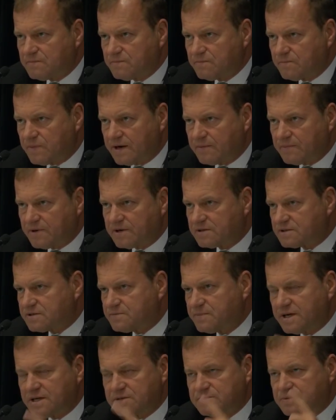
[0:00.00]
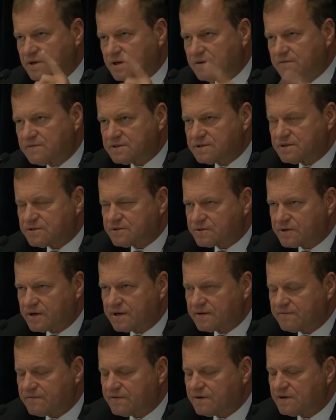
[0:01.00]
Biometrics Management Office also
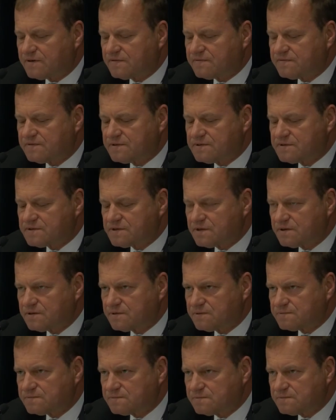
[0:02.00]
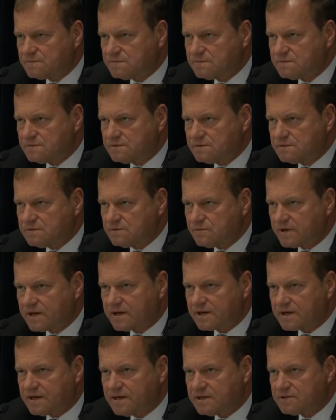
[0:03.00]
got involved. So we
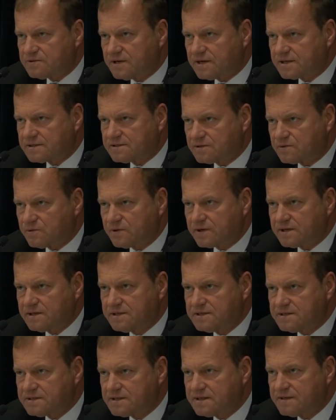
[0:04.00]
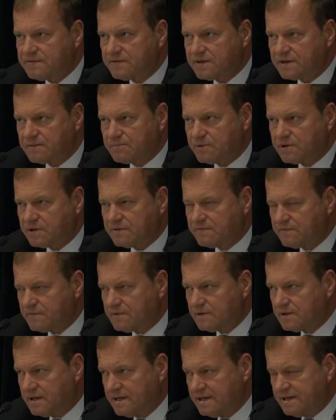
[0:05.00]
got a contract to quickly see if we can put a
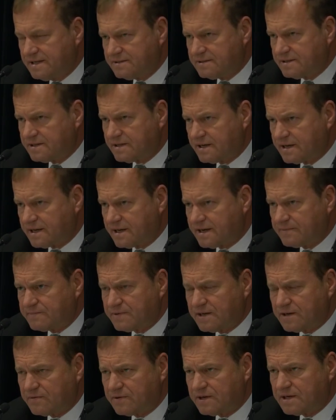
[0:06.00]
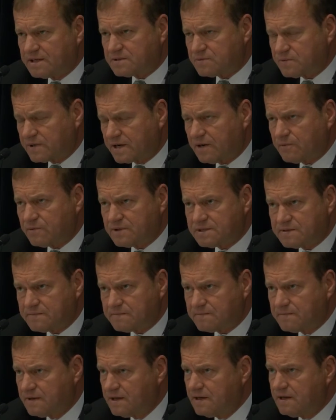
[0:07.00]
DNA lab downrange. We got with
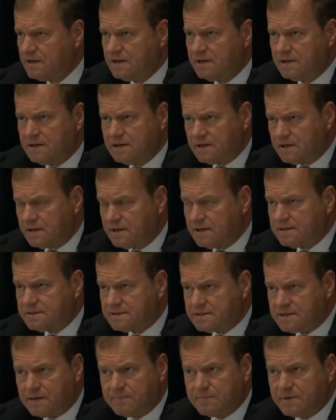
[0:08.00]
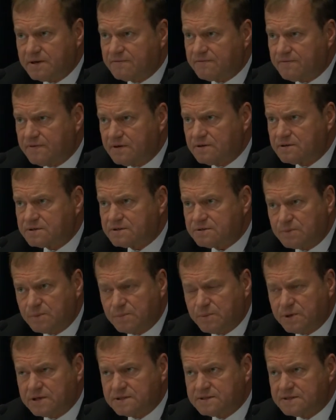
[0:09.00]
some top-end folks. We
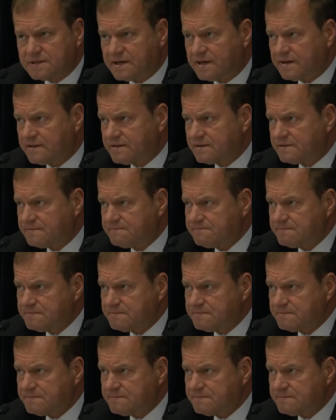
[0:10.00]
put it together.